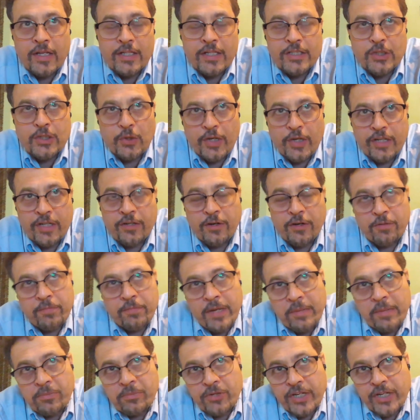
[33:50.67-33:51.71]
So in her
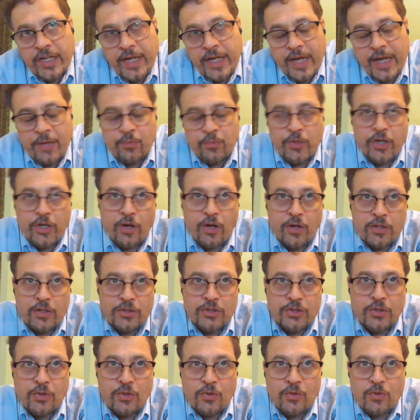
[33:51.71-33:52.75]
memory, and we
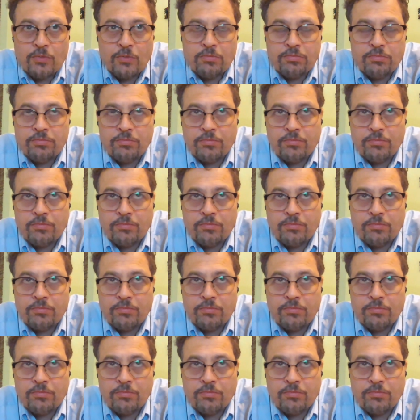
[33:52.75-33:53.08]
also